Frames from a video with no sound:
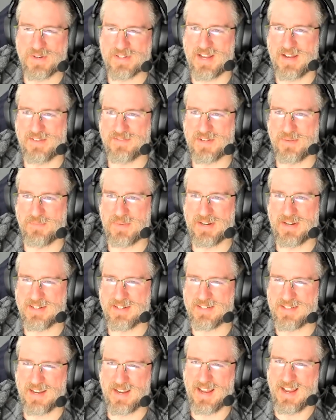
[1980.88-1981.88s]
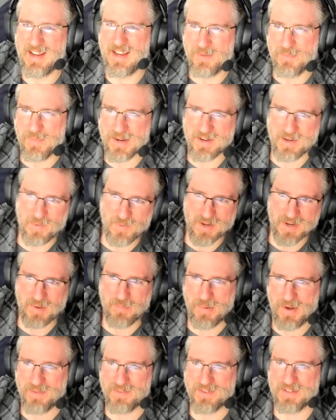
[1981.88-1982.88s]
have somebody to say, hey, am I going
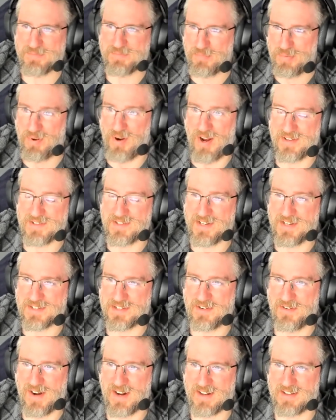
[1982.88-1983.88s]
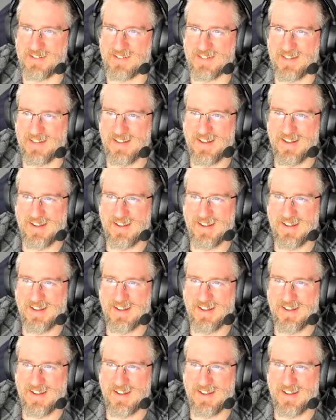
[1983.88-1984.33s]
about this process correctly?